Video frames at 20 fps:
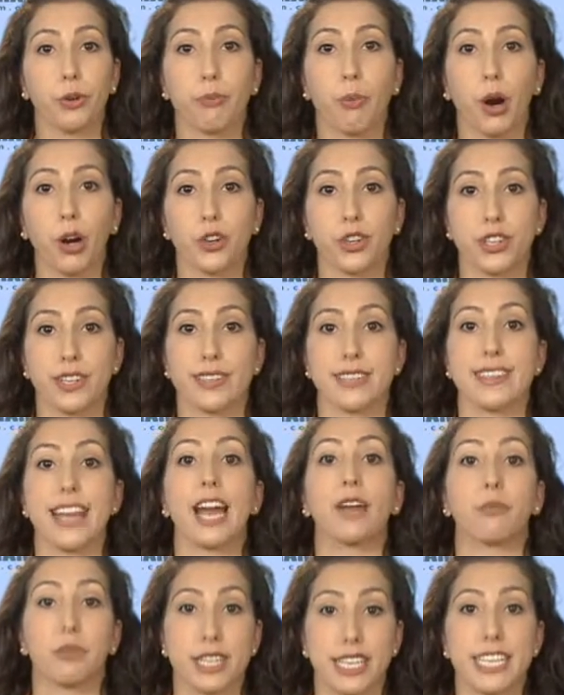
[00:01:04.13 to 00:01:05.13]
margins
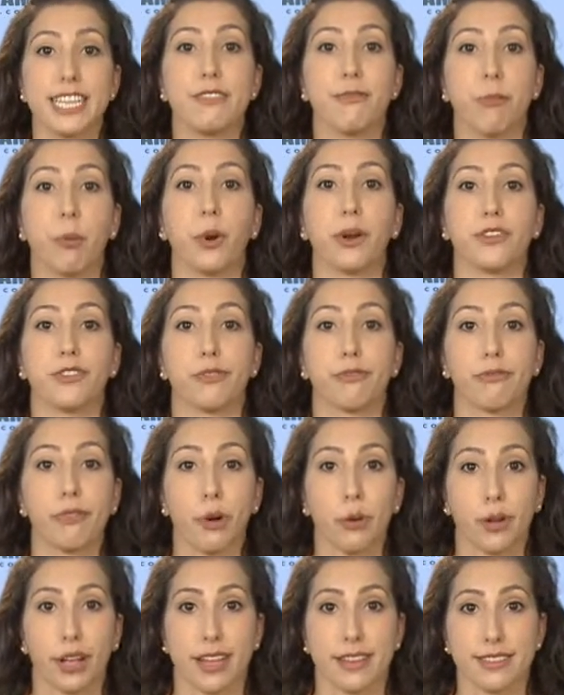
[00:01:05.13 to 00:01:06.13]
and receive points of
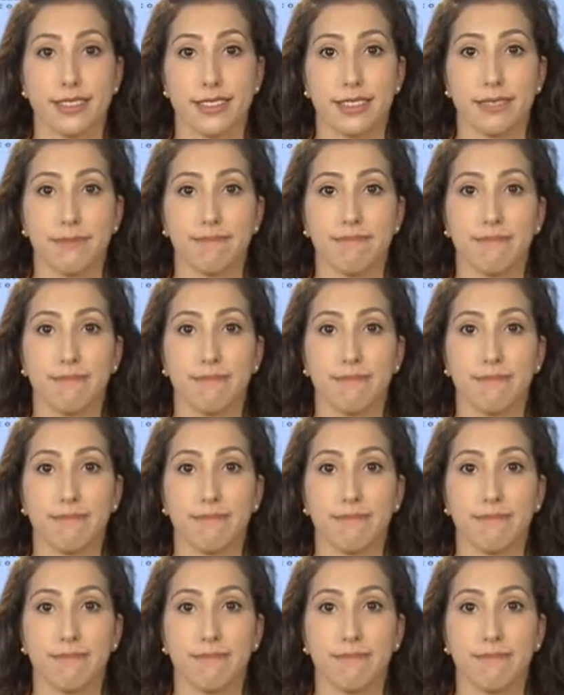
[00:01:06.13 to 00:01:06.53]
focus.